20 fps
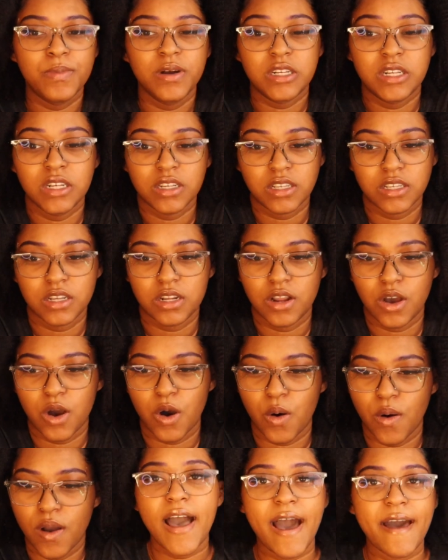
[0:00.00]
but just to
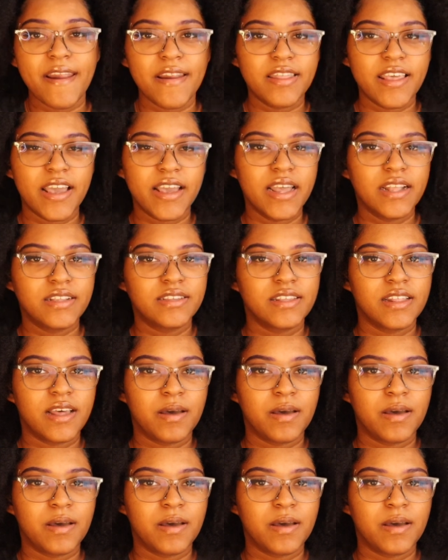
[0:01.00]
know how did they get to